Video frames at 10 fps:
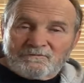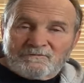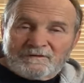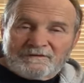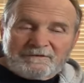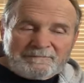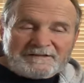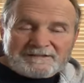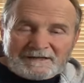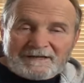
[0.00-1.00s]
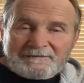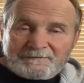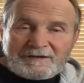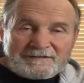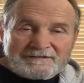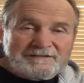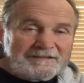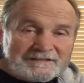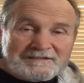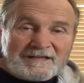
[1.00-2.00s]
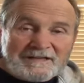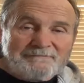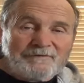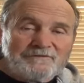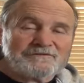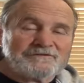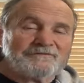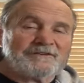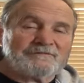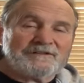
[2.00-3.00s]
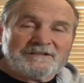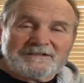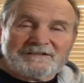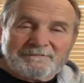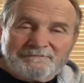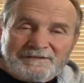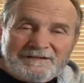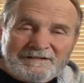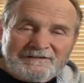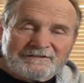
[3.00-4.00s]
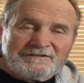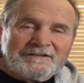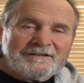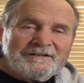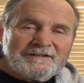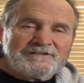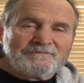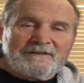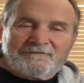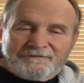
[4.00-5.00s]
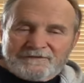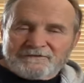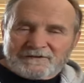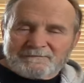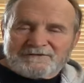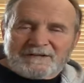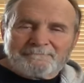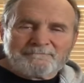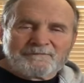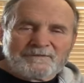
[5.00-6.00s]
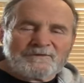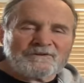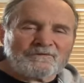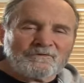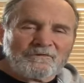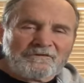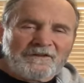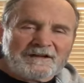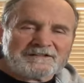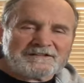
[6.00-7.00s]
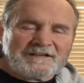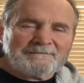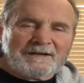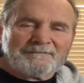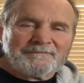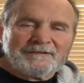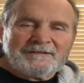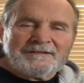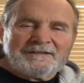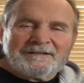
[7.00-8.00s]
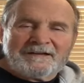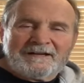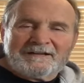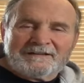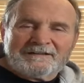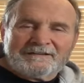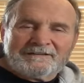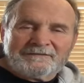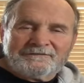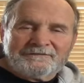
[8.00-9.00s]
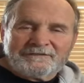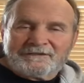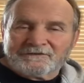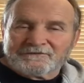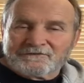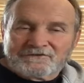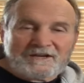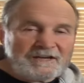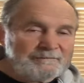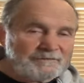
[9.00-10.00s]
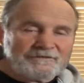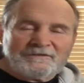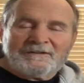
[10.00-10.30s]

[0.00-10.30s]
the, best time to practice, like the signpost of when we need to be here, is when fear comes up, when our old thoughts come up uh, of guilt or shame or,